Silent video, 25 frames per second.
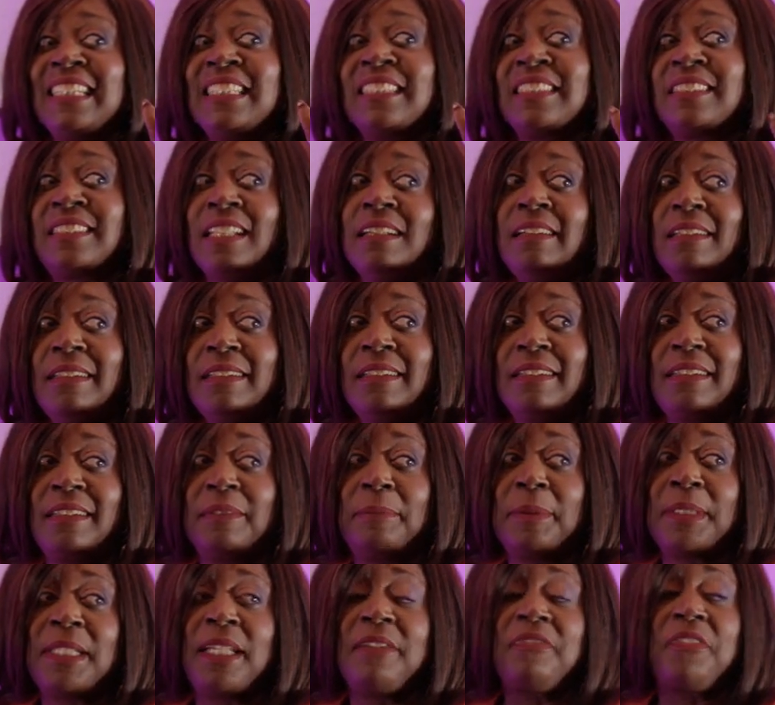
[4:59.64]
So,
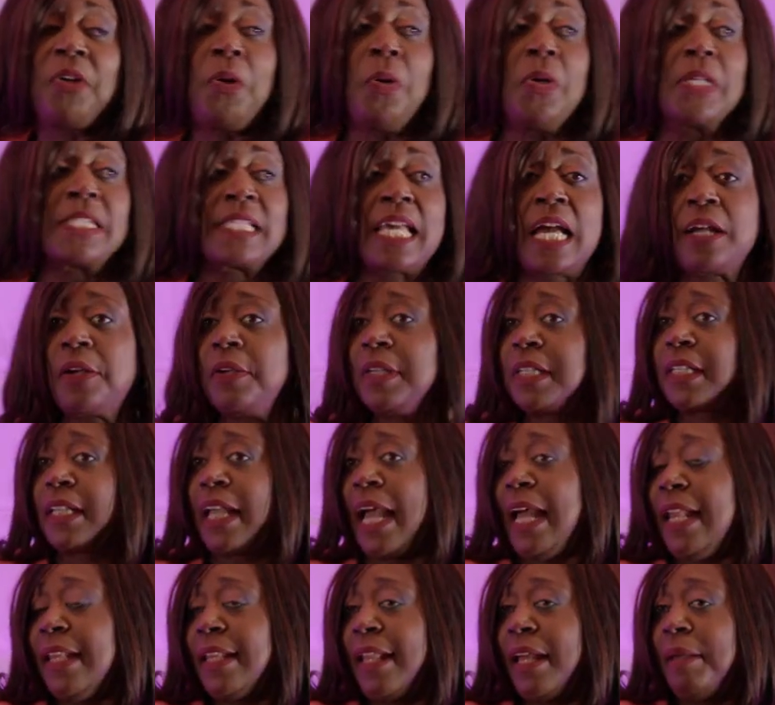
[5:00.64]
but of course I could
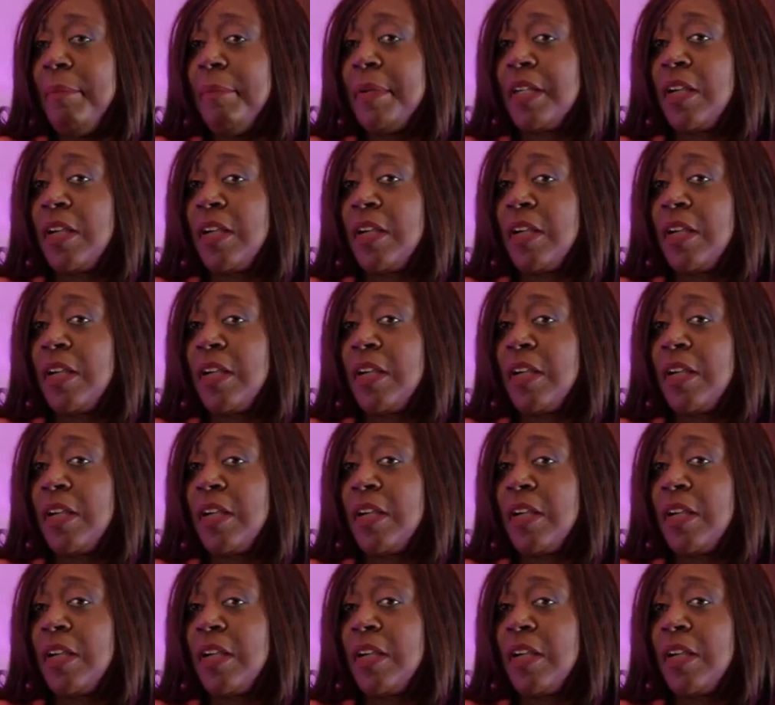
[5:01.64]
get them